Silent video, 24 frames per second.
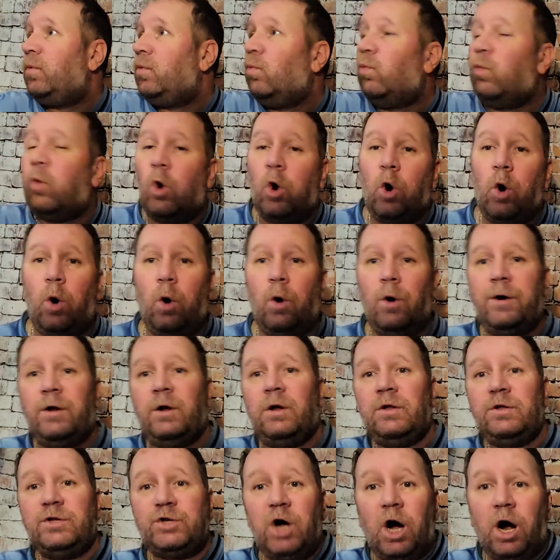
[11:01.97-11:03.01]
Ward,
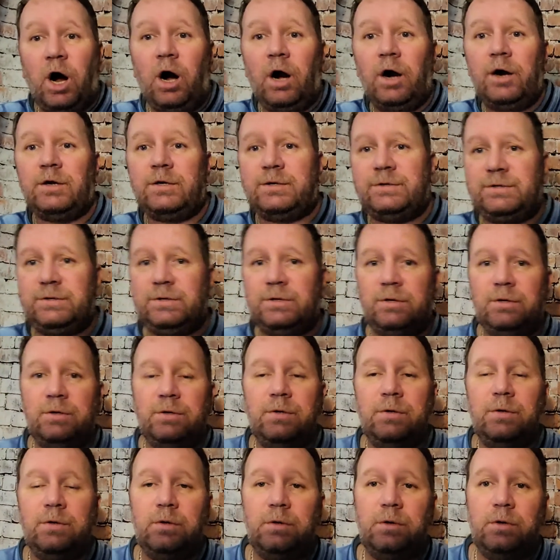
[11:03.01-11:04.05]
Tart.
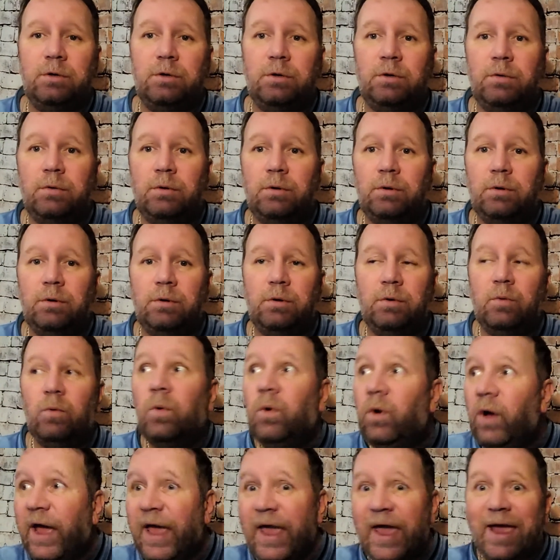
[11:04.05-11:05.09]

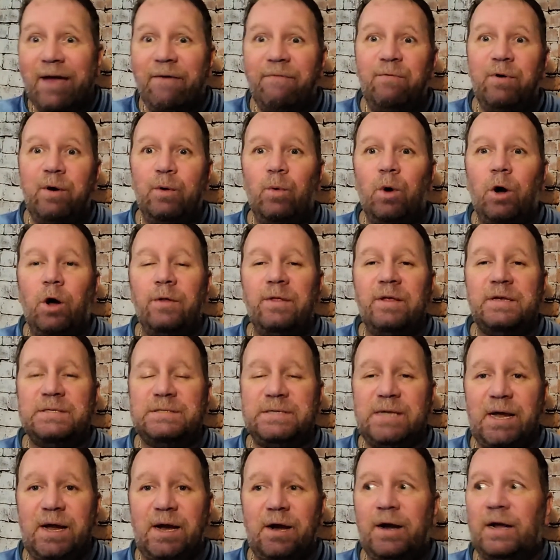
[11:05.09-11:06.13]
Everyone is
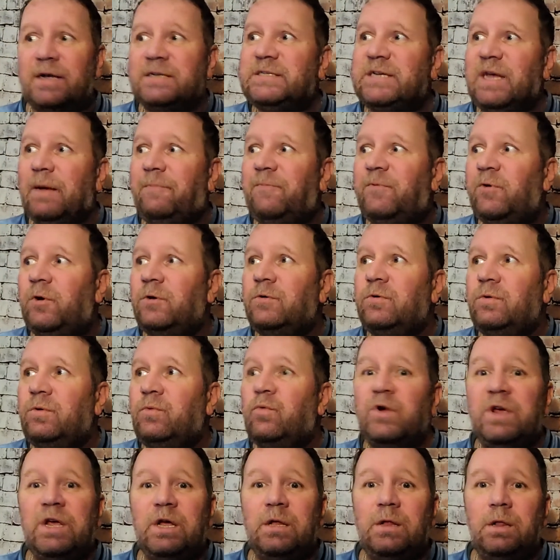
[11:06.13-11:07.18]
there except for
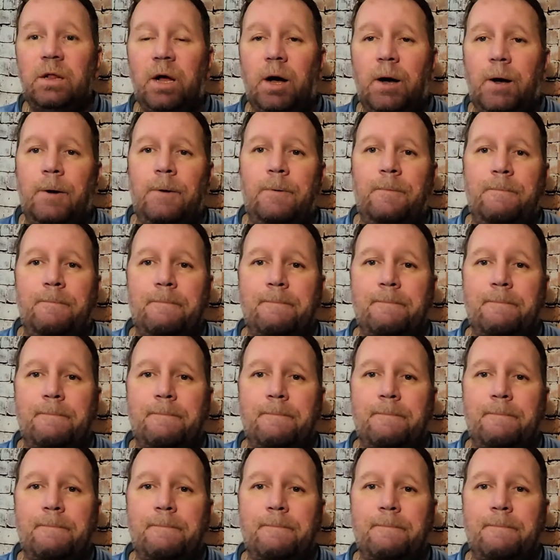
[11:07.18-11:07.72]
Greenlaw.